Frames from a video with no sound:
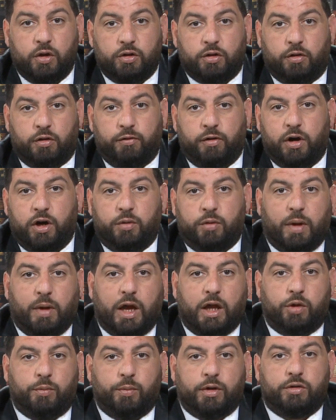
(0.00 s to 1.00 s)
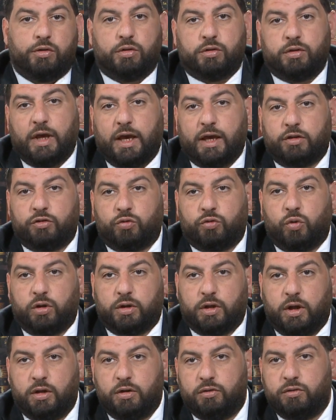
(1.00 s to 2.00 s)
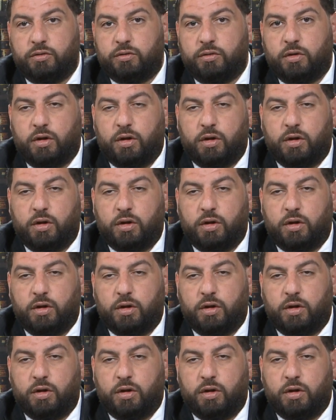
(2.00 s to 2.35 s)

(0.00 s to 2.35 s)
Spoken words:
a very monumental tax court case.